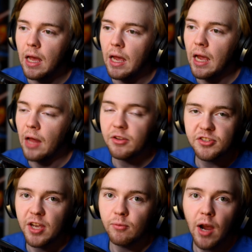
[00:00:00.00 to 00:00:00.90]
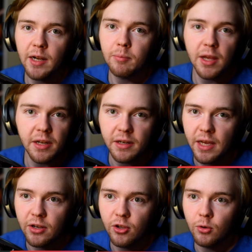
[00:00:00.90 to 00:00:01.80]
At least say, Ryan, I'm planning to
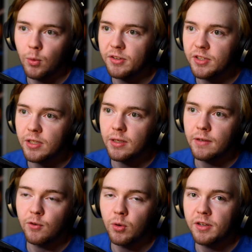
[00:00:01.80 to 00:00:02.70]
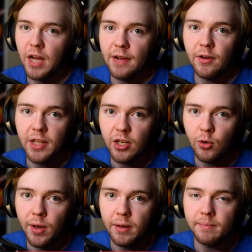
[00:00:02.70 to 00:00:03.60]
nano you, or Winston, if you want to dive, I'll nano you
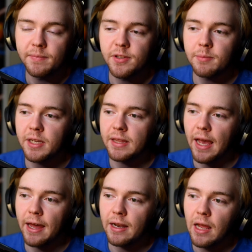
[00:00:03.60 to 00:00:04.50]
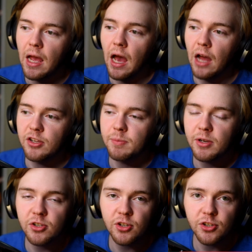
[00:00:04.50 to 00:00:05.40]
in. Something like that. Just make
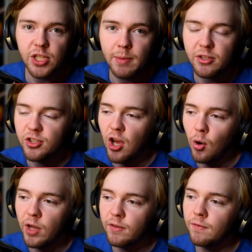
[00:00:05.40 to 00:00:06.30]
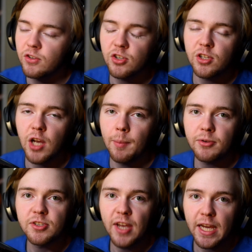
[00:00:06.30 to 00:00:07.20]
sure your teammates know, even if it's just a couple
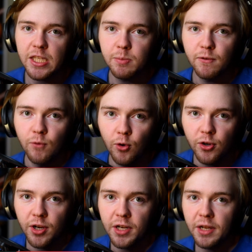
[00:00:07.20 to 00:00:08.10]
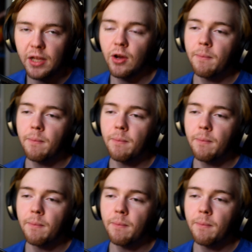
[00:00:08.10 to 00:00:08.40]
seconds before you're going to nano.